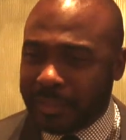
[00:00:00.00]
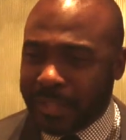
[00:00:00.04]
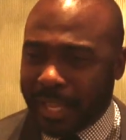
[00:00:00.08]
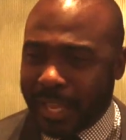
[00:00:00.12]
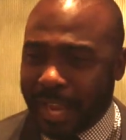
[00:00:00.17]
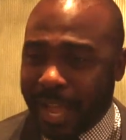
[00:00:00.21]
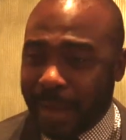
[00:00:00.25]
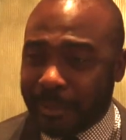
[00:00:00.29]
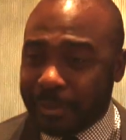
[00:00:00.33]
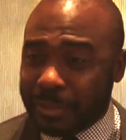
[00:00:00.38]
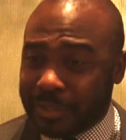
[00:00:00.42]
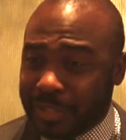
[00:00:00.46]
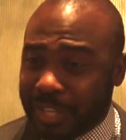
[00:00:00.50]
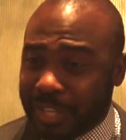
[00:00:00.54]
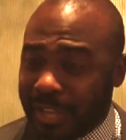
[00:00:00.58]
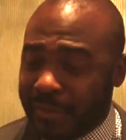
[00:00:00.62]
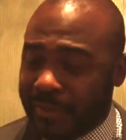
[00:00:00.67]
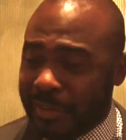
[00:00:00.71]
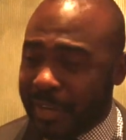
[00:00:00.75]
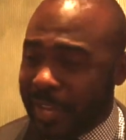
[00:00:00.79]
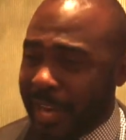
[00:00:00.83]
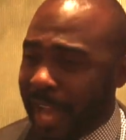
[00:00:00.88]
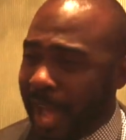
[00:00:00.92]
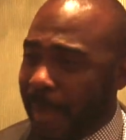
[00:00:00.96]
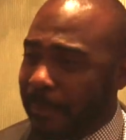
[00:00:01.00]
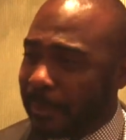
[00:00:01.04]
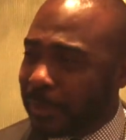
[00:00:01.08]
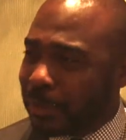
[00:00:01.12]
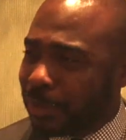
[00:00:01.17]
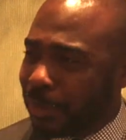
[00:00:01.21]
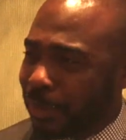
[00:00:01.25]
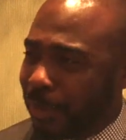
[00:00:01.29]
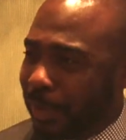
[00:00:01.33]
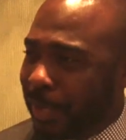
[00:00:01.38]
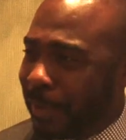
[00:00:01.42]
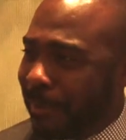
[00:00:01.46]
that I was given an
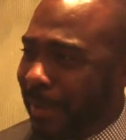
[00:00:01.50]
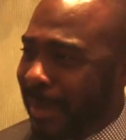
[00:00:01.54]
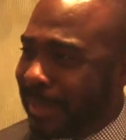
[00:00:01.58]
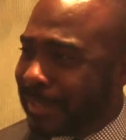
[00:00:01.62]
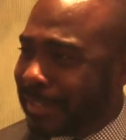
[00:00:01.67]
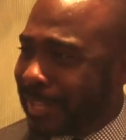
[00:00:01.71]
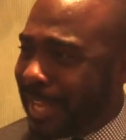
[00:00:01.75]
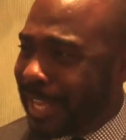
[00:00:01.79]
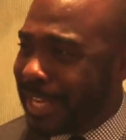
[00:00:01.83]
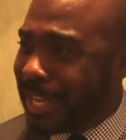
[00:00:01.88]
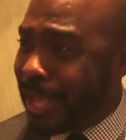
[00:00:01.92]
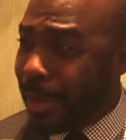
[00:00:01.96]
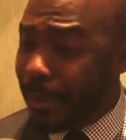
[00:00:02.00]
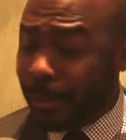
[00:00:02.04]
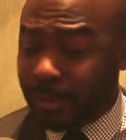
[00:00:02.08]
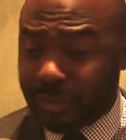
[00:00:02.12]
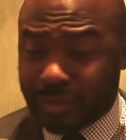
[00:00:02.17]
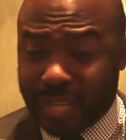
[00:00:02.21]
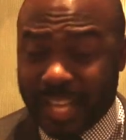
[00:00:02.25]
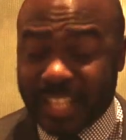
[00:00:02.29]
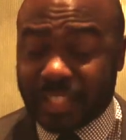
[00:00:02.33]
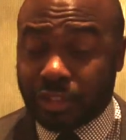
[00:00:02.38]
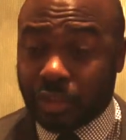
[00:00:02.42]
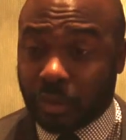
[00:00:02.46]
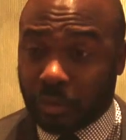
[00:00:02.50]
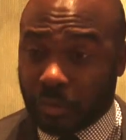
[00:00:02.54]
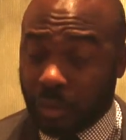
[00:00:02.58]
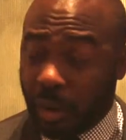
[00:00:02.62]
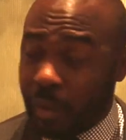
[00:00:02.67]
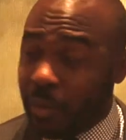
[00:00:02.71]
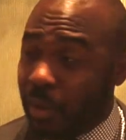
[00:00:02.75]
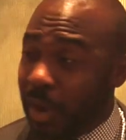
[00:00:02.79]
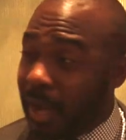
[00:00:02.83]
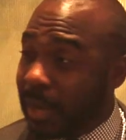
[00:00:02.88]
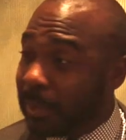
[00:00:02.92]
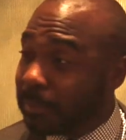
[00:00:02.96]
opportunity by San Diego State to
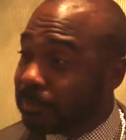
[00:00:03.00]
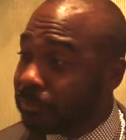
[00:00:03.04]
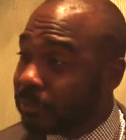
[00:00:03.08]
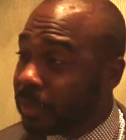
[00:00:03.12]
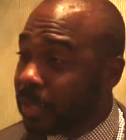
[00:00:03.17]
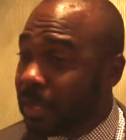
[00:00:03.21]
grow up